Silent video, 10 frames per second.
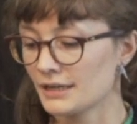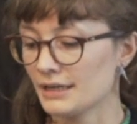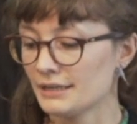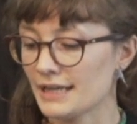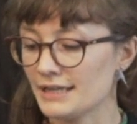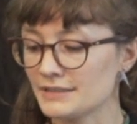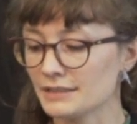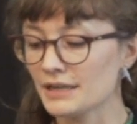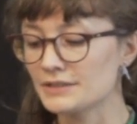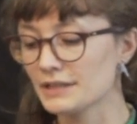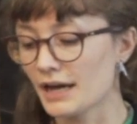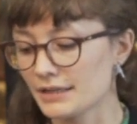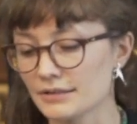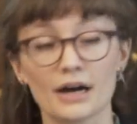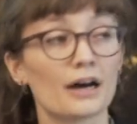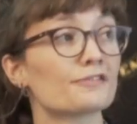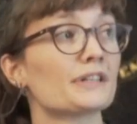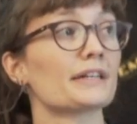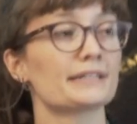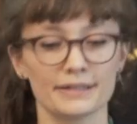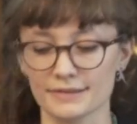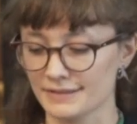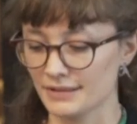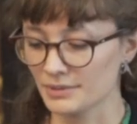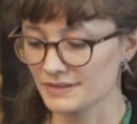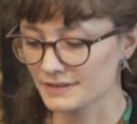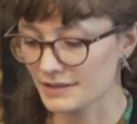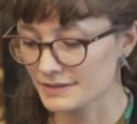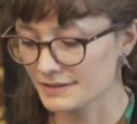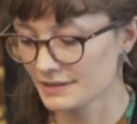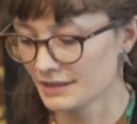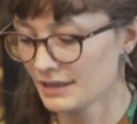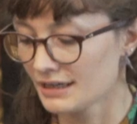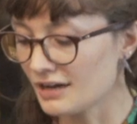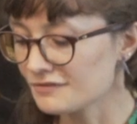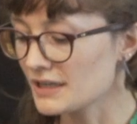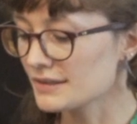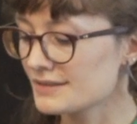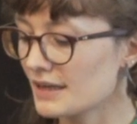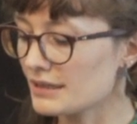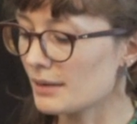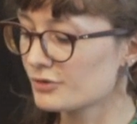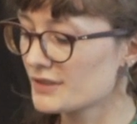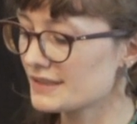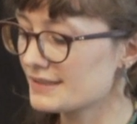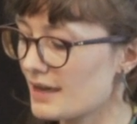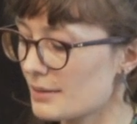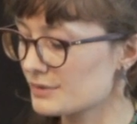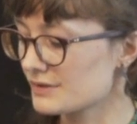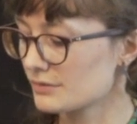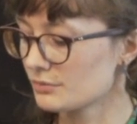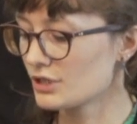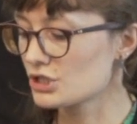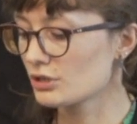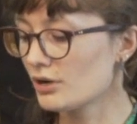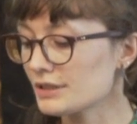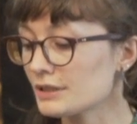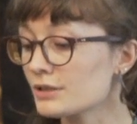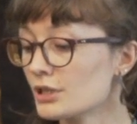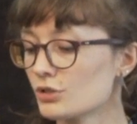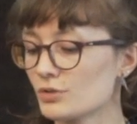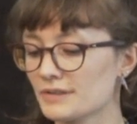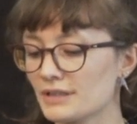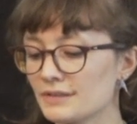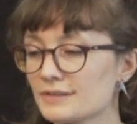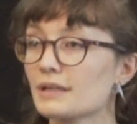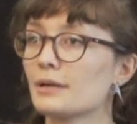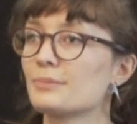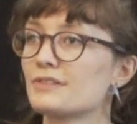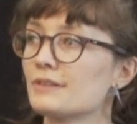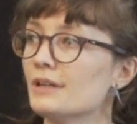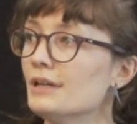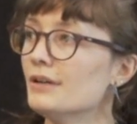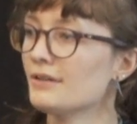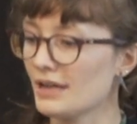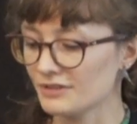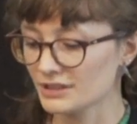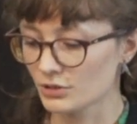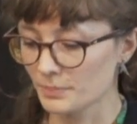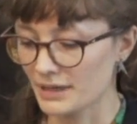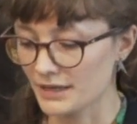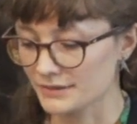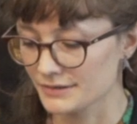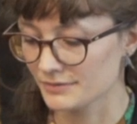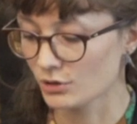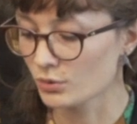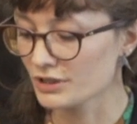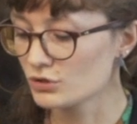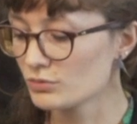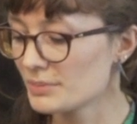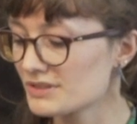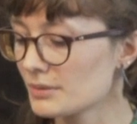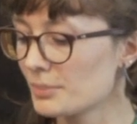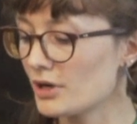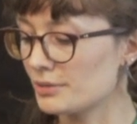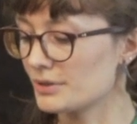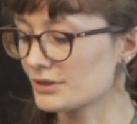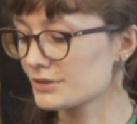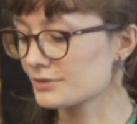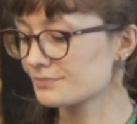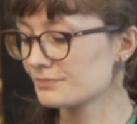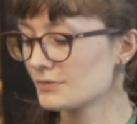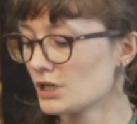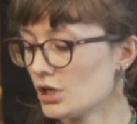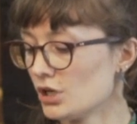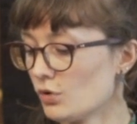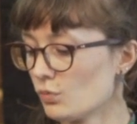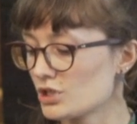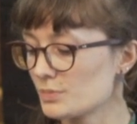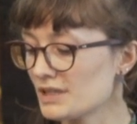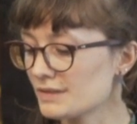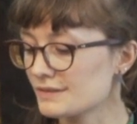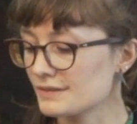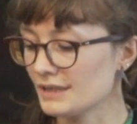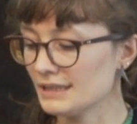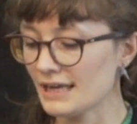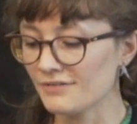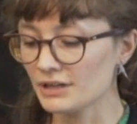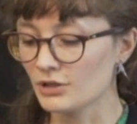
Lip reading: In 1899, after 10 semesters, Kaftan signed up for his exams, which according to his transcripts never took place, owing to a missed appointment, which means he never